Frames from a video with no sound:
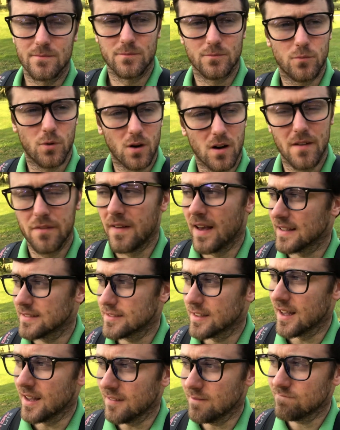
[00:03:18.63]
What affects
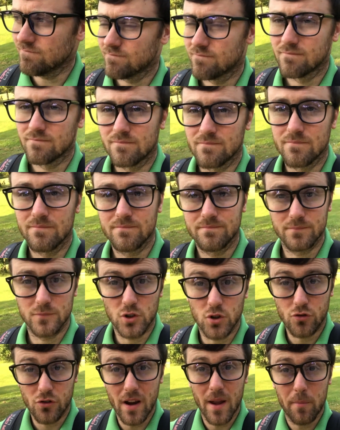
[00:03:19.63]
that?
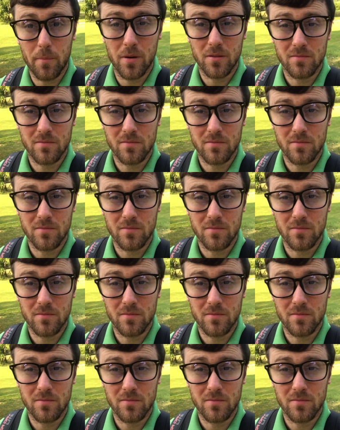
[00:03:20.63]
Your grip.